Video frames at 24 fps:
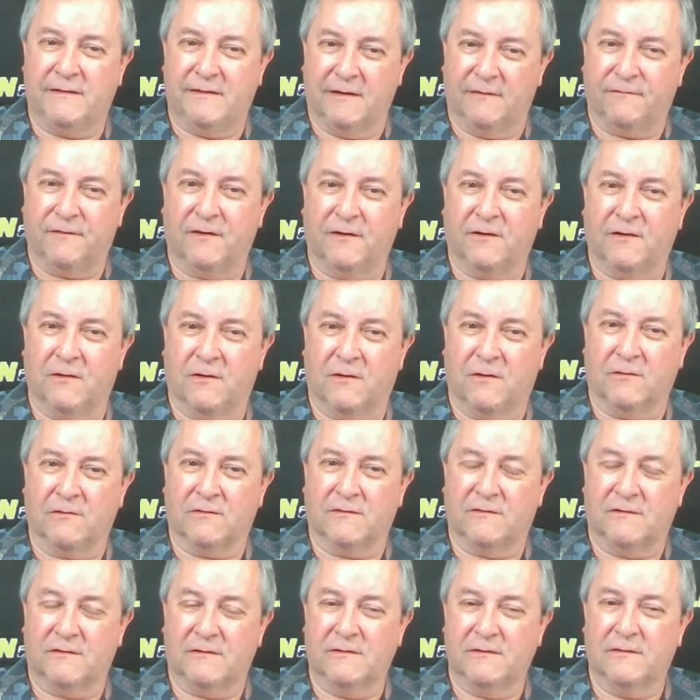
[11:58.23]

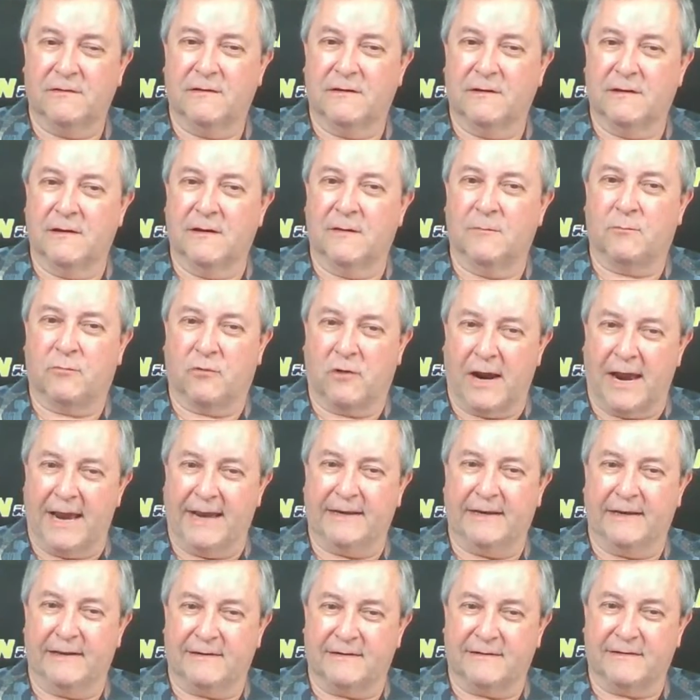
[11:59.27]
difficult
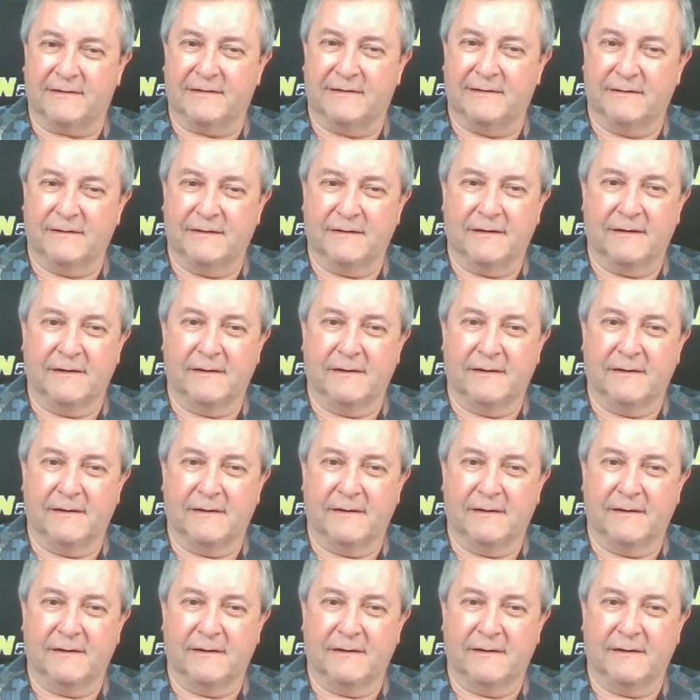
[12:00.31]
brackets,